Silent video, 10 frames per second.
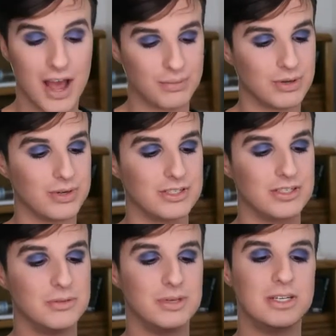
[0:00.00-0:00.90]
I'm going
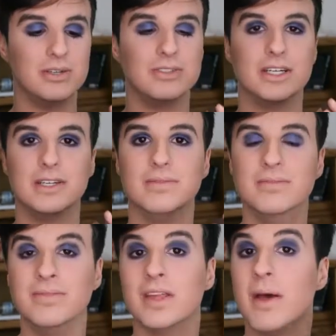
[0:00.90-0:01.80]
to be using
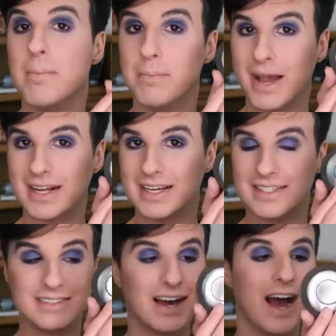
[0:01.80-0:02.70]

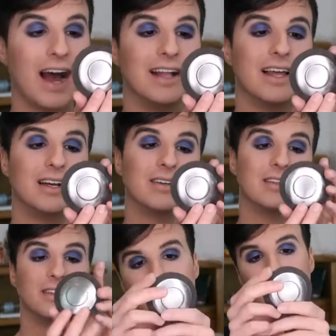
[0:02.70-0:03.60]
Becca's
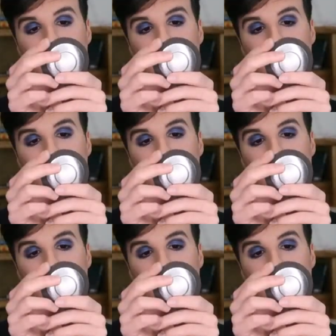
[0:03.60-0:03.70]
highlighter.